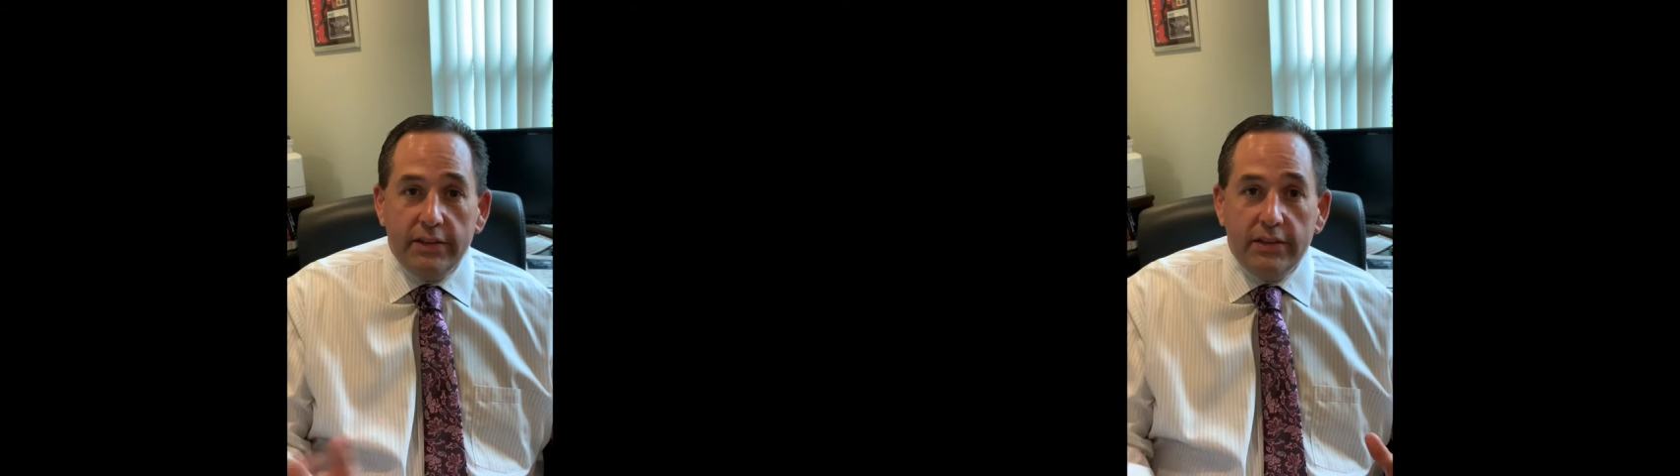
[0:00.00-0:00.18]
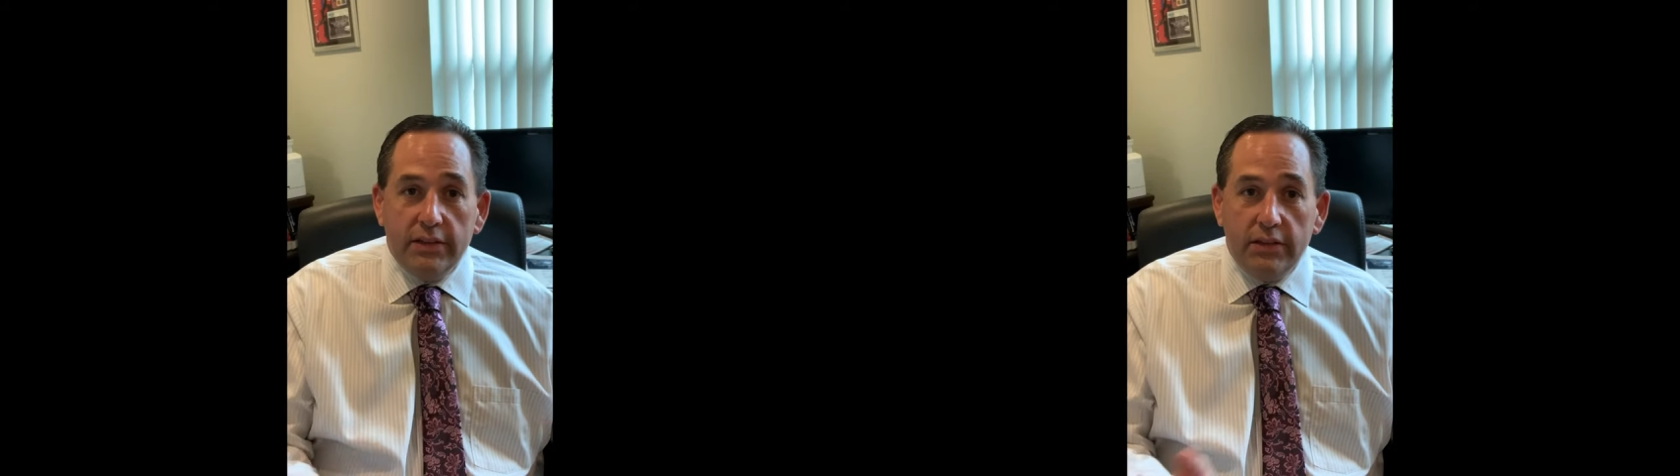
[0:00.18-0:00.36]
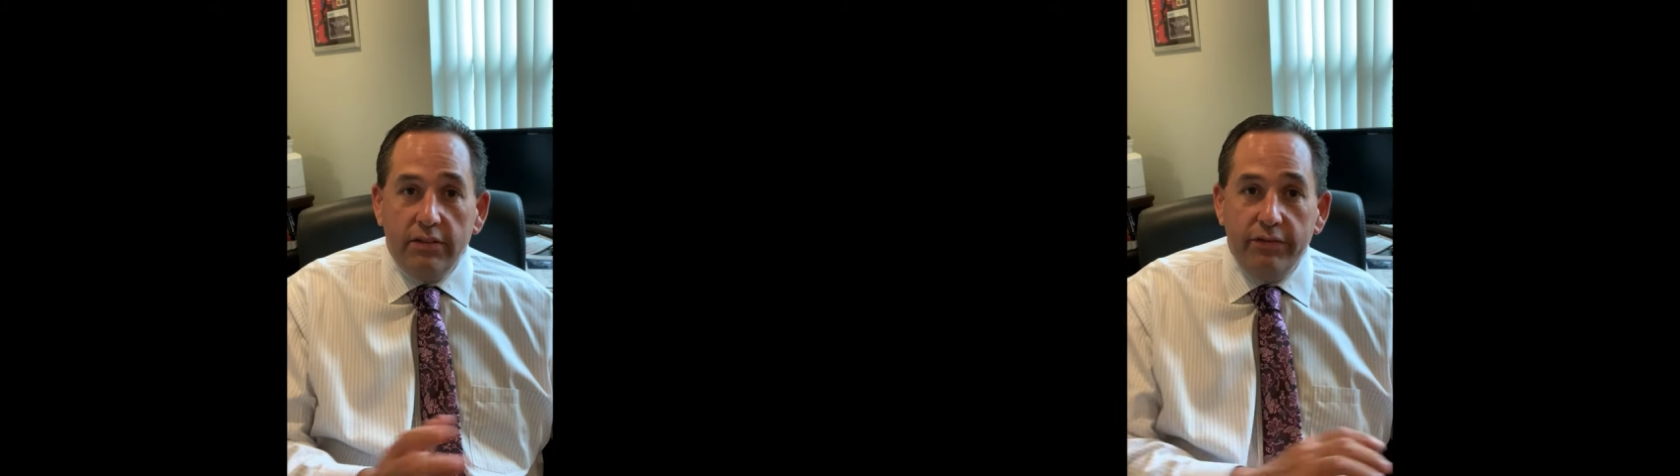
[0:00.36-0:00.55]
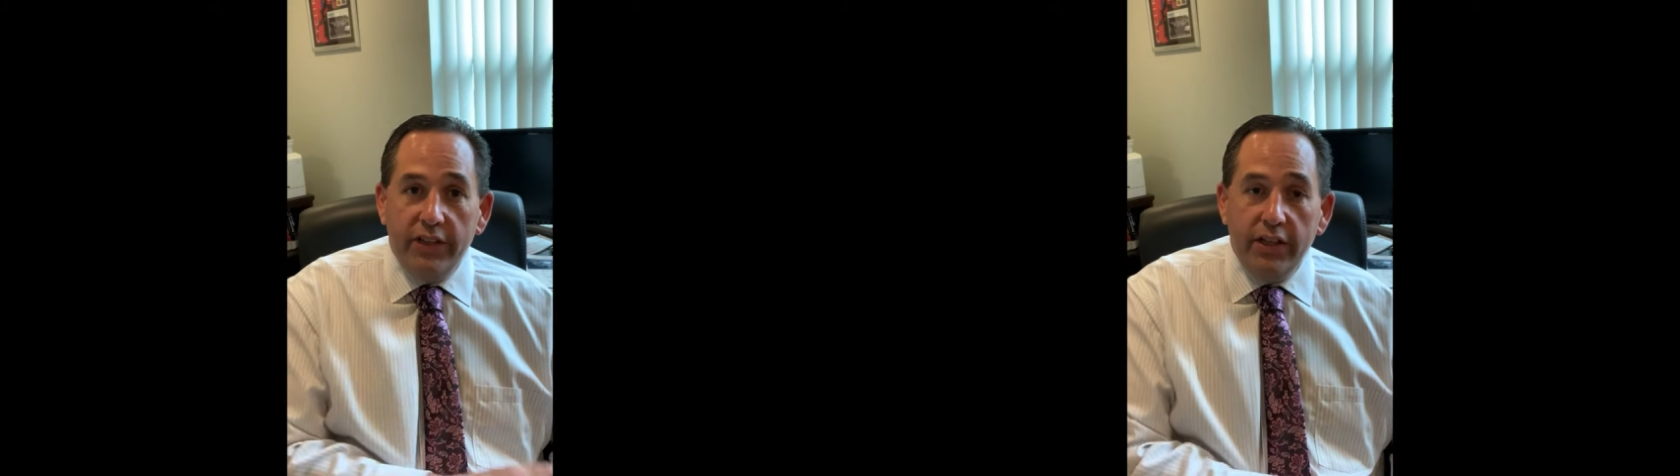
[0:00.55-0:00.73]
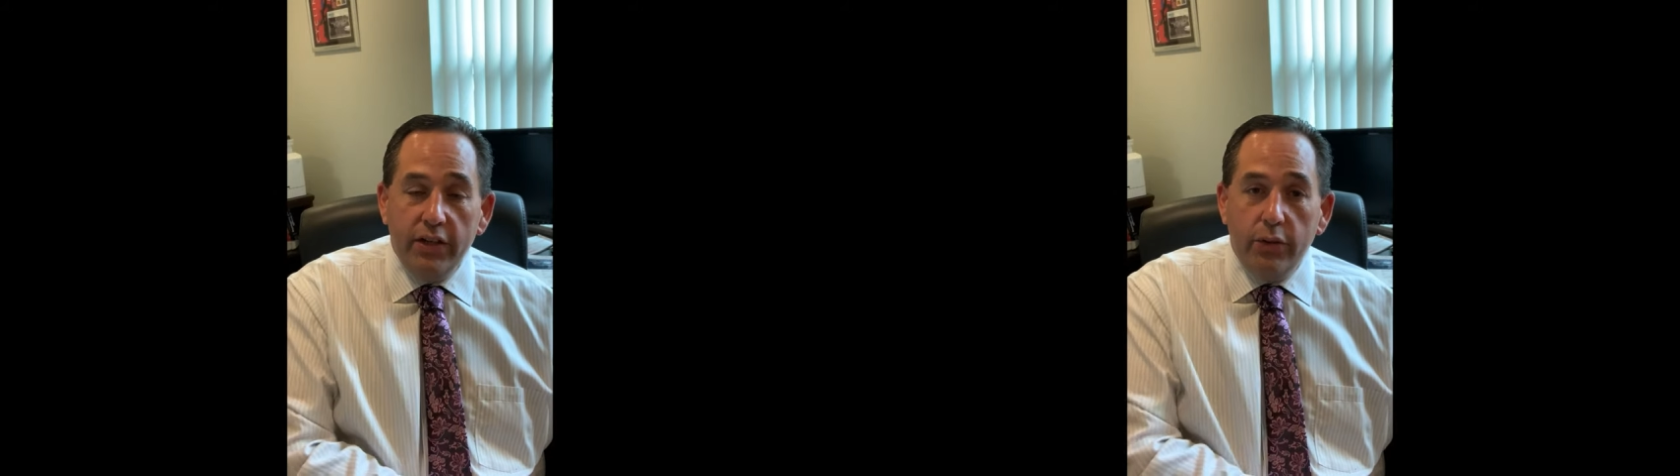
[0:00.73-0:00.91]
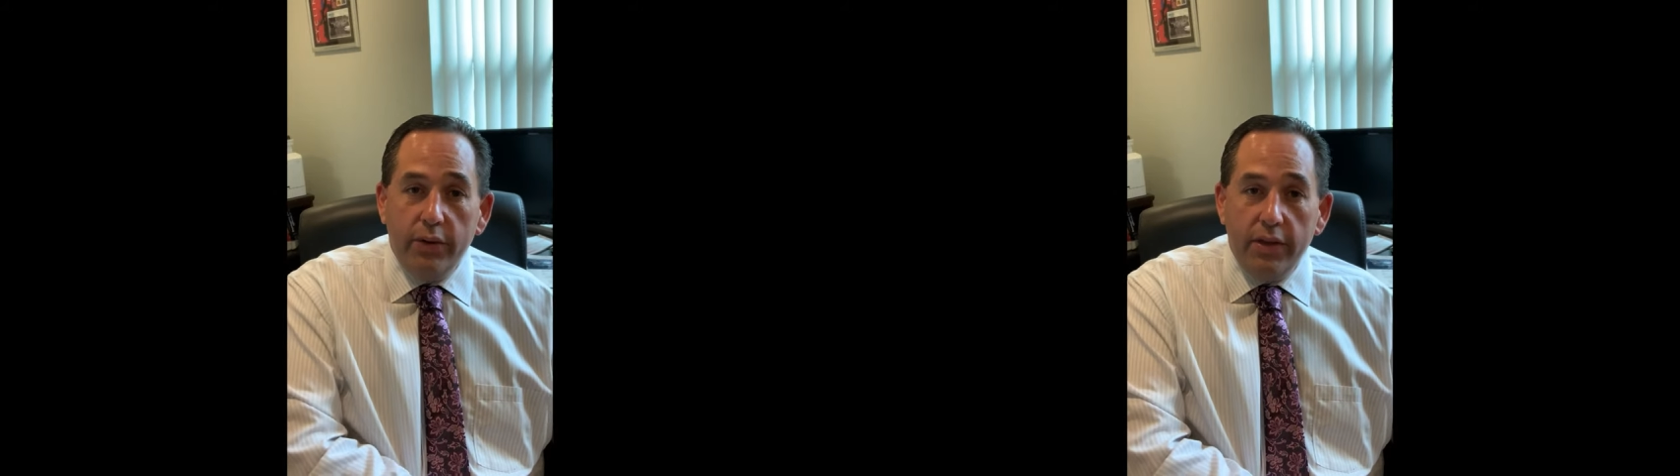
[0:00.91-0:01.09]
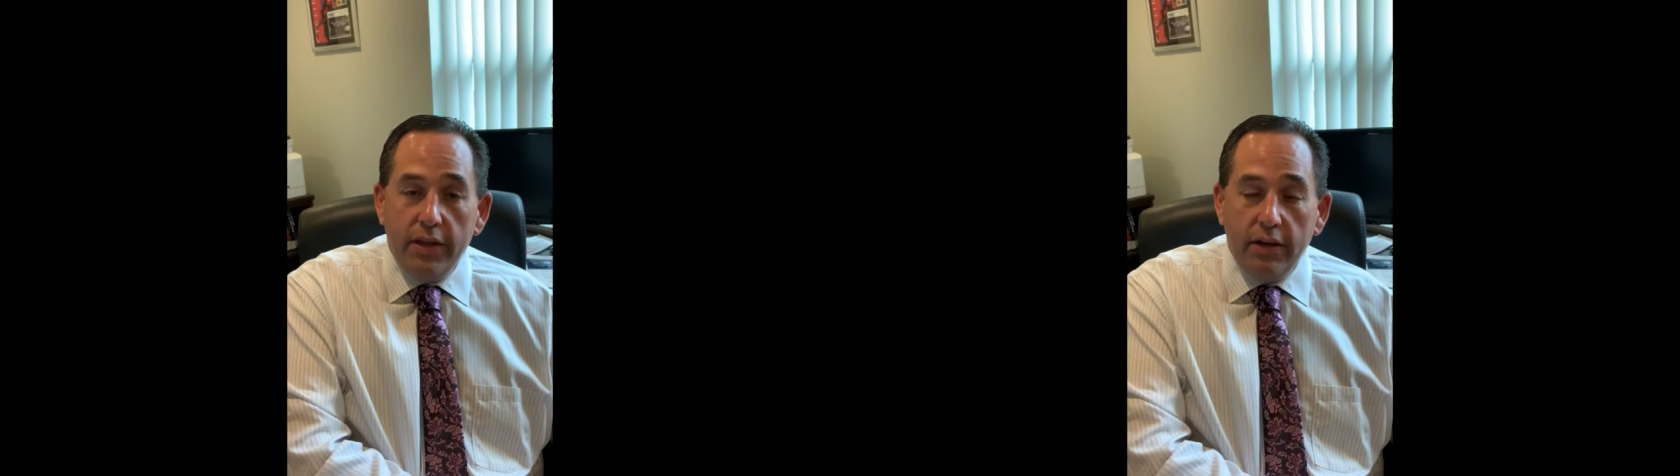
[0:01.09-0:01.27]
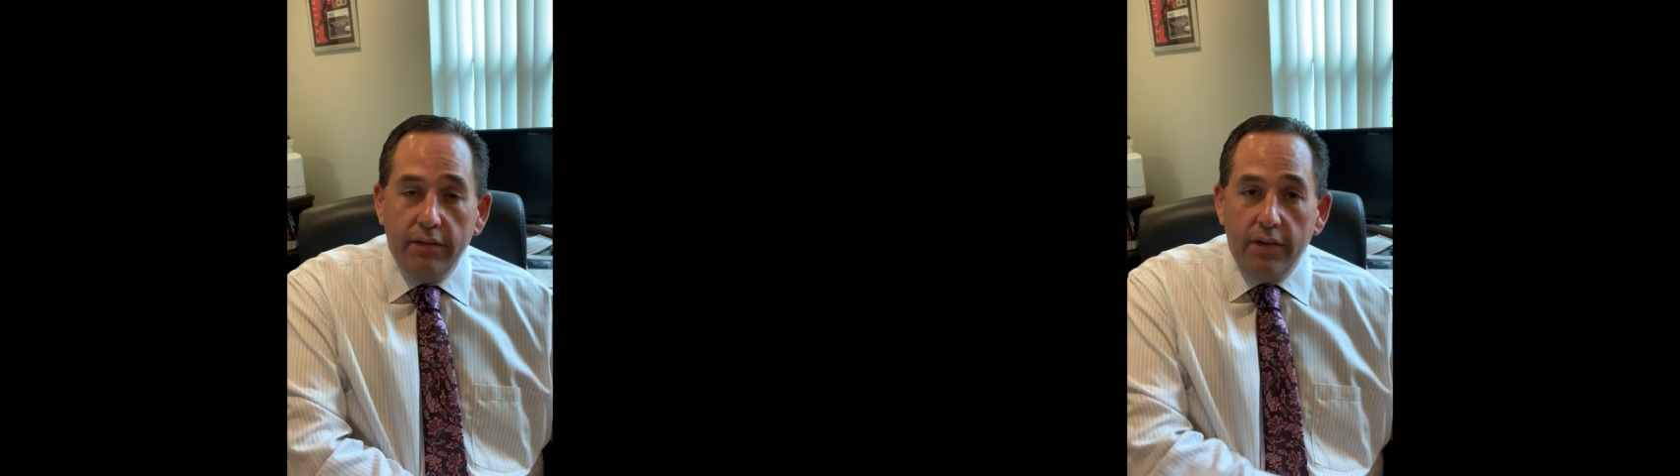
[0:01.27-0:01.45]
and video and
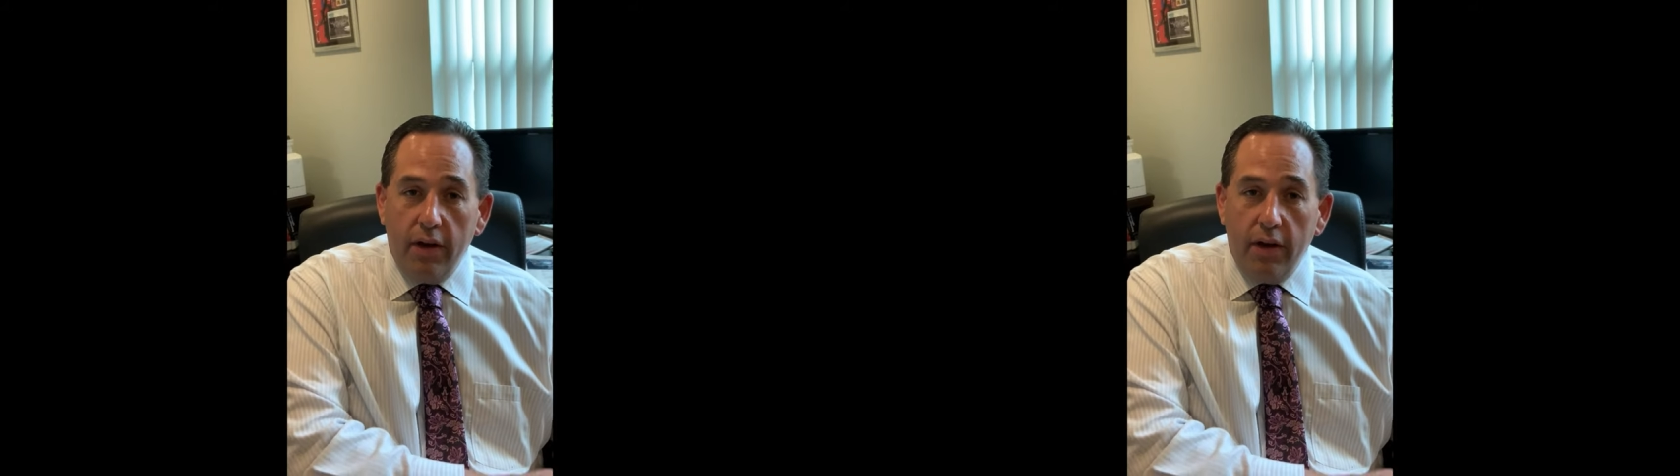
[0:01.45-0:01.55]
thing